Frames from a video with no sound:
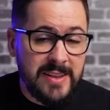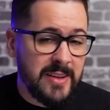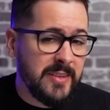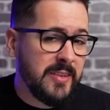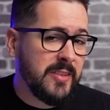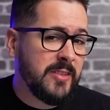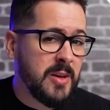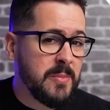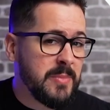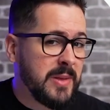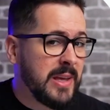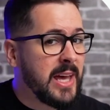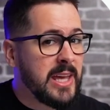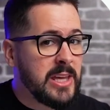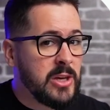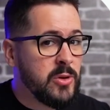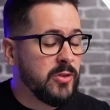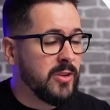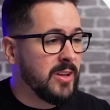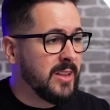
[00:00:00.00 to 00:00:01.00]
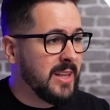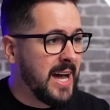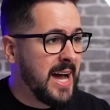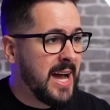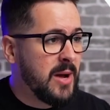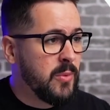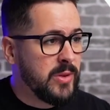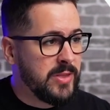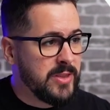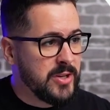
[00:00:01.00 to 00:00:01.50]
This is something I use a
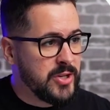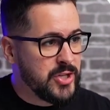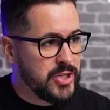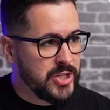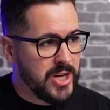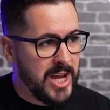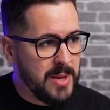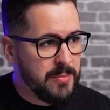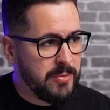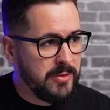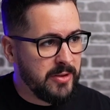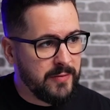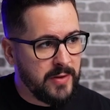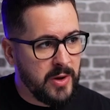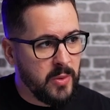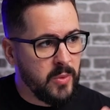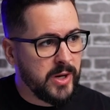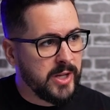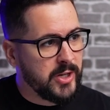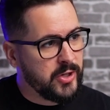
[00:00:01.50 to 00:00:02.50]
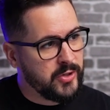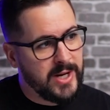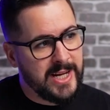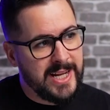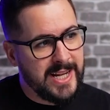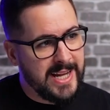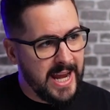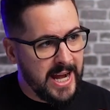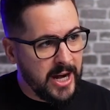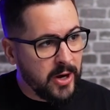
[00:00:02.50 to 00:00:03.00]
lot with the shapes. If I wanna create
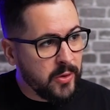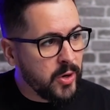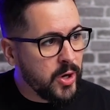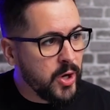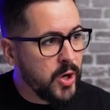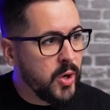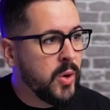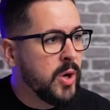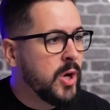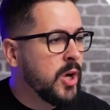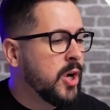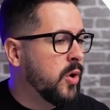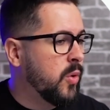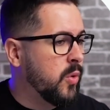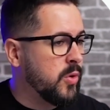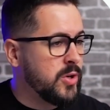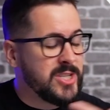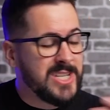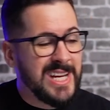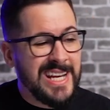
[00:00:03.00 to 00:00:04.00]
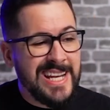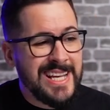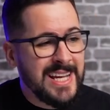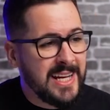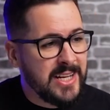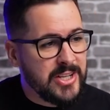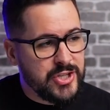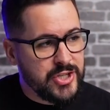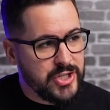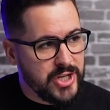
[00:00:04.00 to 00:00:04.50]
an arrow or just any
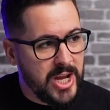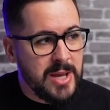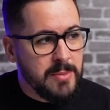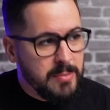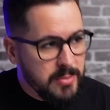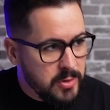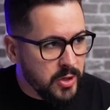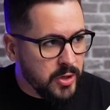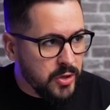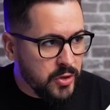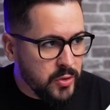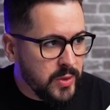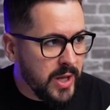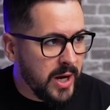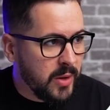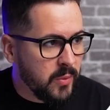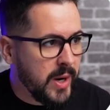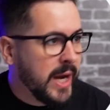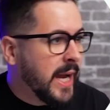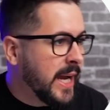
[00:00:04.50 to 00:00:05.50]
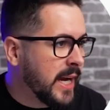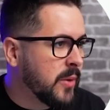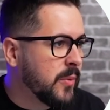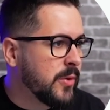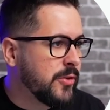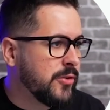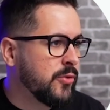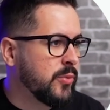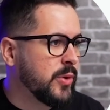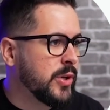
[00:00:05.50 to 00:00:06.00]
kind of shape, you can do that right here,
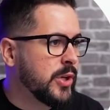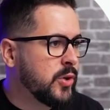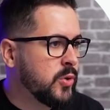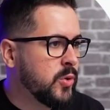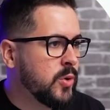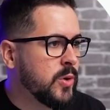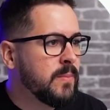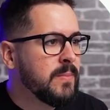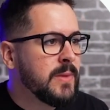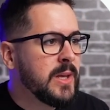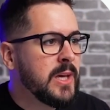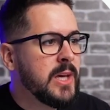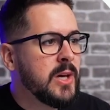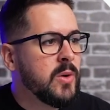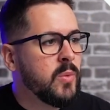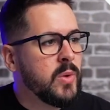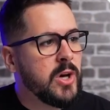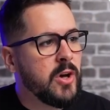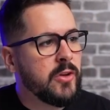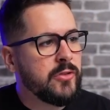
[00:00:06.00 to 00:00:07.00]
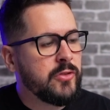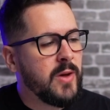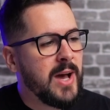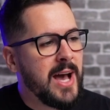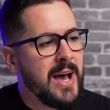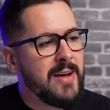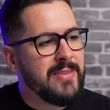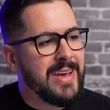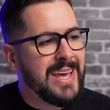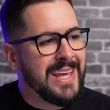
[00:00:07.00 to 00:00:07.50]
which is really cool. We also
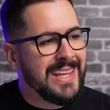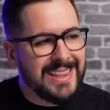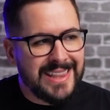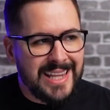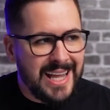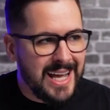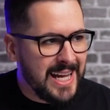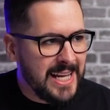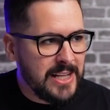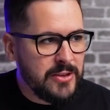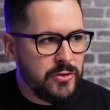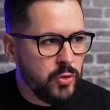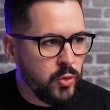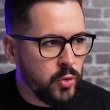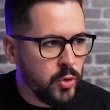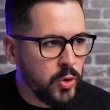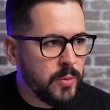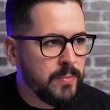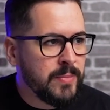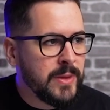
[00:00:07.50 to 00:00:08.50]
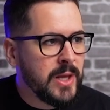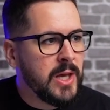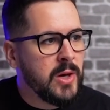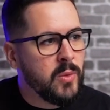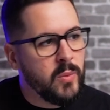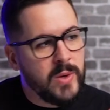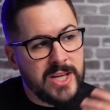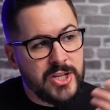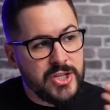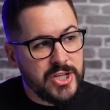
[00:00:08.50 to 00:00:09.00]
have a line tool.
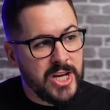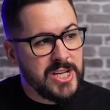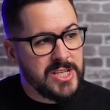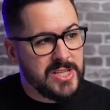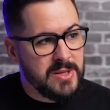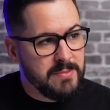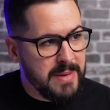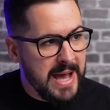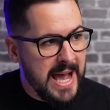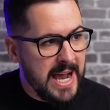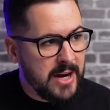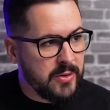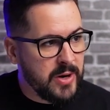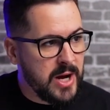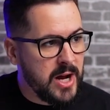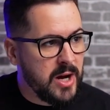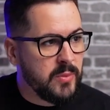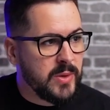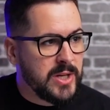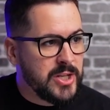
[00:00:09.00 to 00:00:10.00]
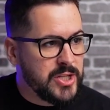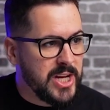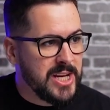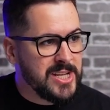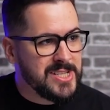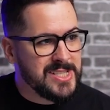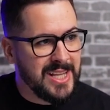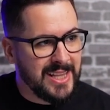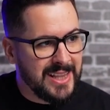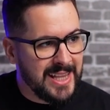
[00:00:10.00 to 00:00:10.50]
We can change the background, we can
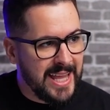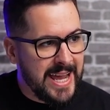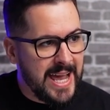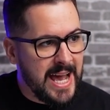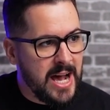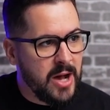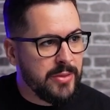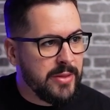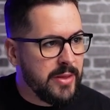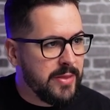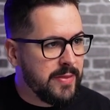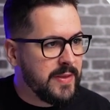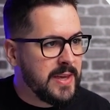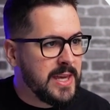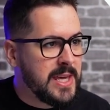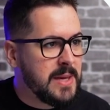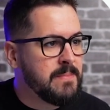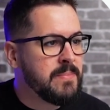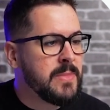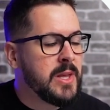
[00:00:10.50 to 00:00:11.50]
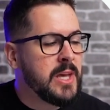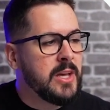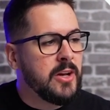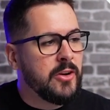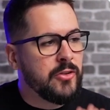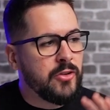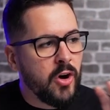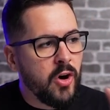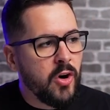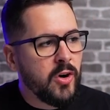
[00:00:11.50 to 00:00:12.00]
change the layout, the theme.
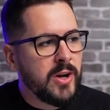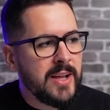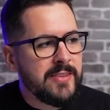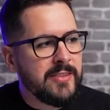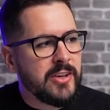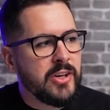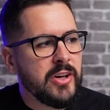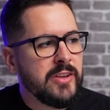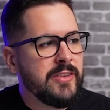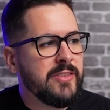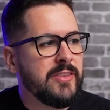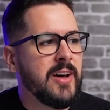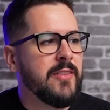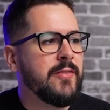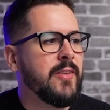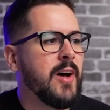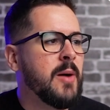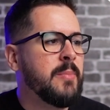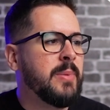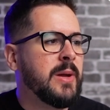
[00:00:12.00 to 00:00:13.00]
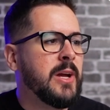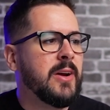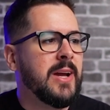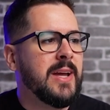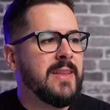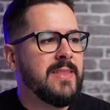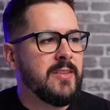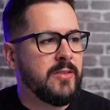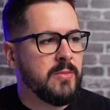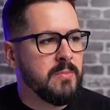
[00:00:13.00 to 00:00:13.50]
There's all kinds of good stuff up here
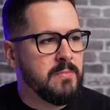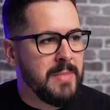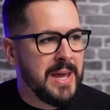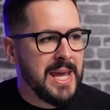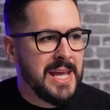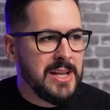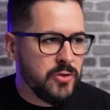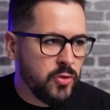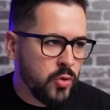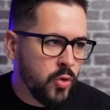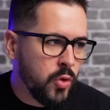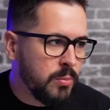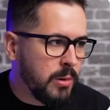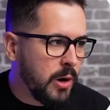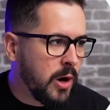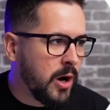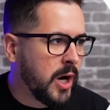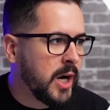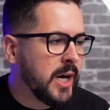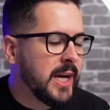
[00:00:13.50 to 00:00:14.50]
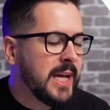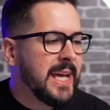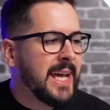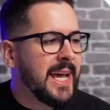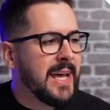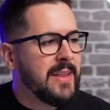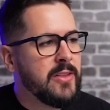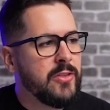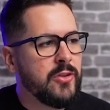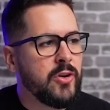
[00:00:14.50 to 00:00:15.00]
in this main toolbar.
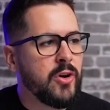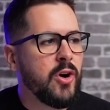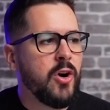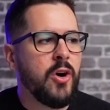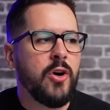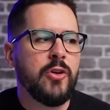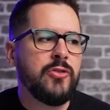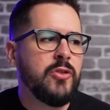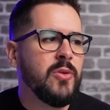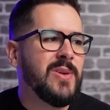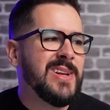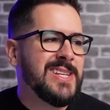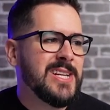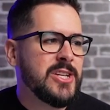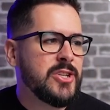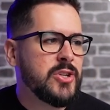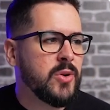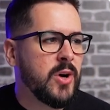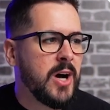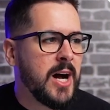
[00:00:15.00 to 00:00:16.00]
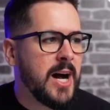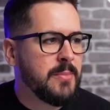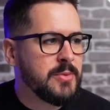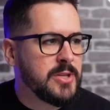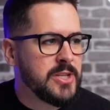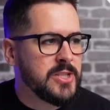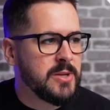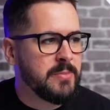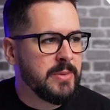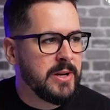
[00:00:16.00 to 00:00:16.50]
And then there are also additional
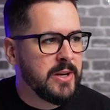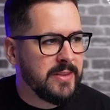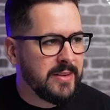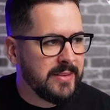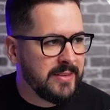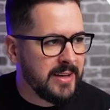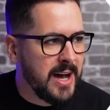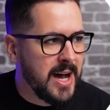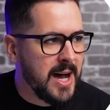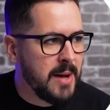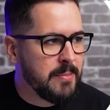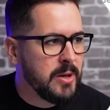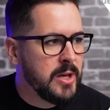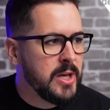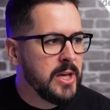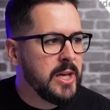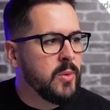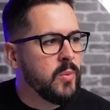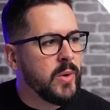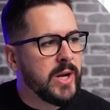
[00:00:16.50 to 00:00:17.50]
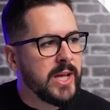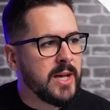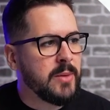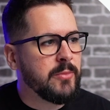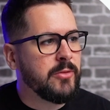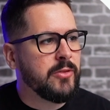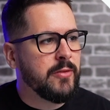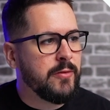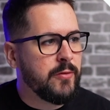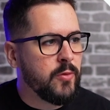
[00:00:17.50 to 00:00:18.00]
options up here at the top when it
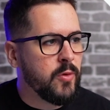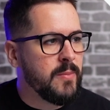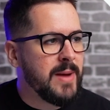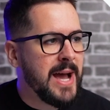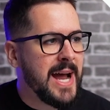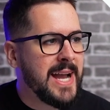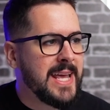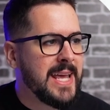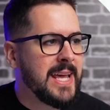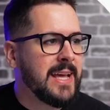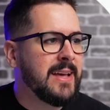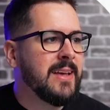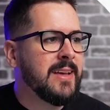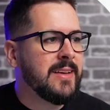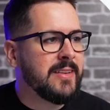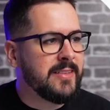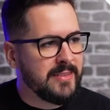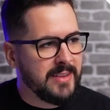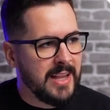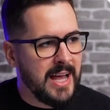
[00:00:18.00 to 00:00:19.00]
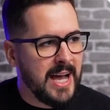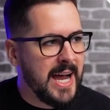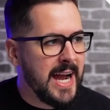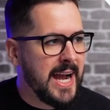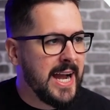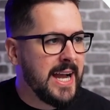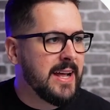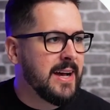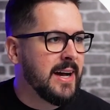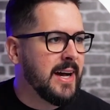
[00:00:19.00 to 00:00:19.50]
comes to formatting,
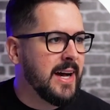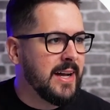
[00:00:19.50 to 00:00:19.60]
slide,